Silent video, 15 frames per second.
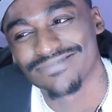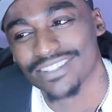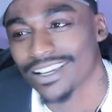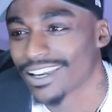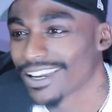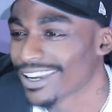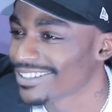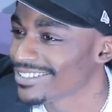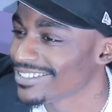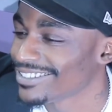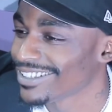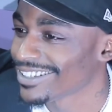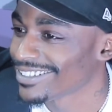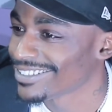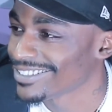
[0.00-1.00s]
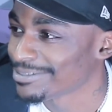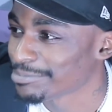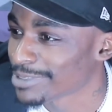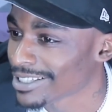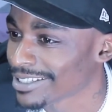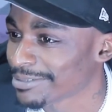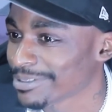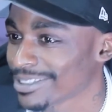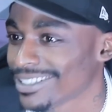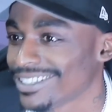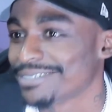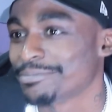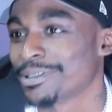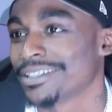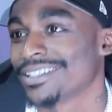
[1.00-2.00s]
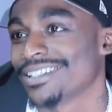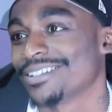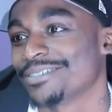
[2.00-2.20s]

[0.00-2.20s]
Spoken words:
I need some time to think about that one.